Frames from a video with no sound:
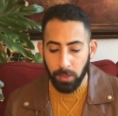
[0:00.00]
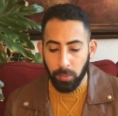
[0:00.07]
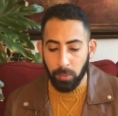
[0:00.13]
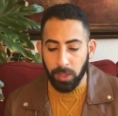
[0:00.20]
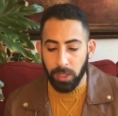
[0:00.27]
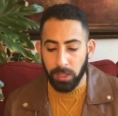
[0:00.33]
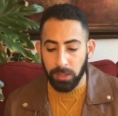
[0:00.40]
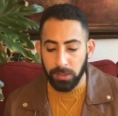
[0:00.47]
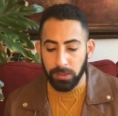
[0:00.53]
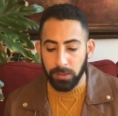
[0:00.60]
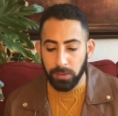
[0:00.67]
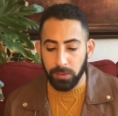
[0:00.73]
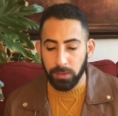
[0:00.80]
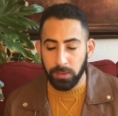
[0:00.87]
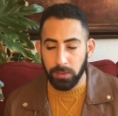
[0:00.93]
Well,
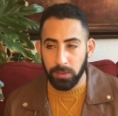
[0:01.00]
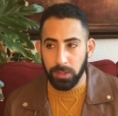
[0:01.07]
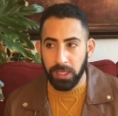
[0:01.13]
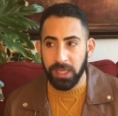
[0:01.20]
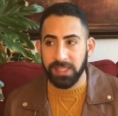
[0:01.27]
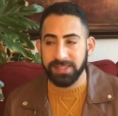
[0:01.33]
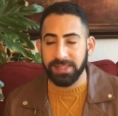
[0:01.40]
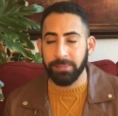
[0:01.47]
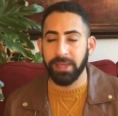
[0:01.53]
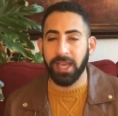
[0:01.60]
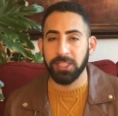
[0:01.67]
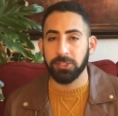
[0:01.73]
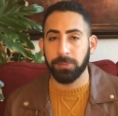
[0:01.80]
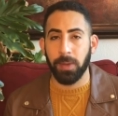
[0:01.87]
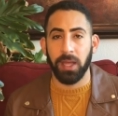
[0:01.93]
in a
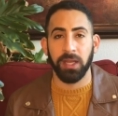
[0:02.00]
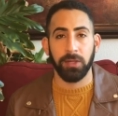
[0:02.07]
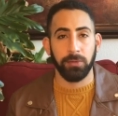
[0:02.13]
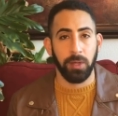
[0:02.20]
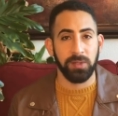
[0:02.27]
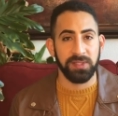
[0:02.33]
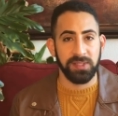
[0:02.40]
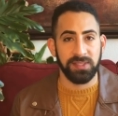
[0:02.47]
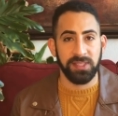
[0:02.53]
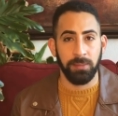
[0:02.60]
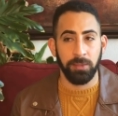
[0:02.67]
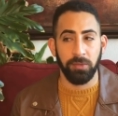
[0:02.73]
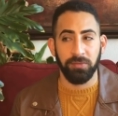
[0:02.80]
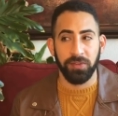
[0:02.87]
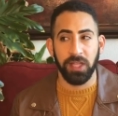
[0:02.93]
semi-hydroponic grow
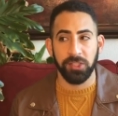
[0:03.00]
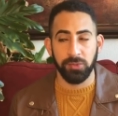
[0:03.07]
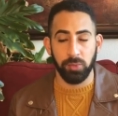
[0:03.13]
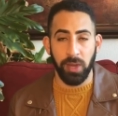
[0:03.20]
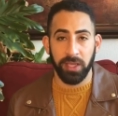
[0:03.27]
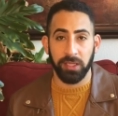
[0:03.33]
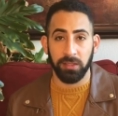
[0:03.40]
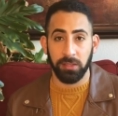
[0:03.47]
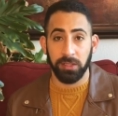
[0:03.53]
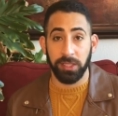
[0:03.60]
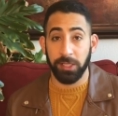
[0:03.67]
system, you flush regularly.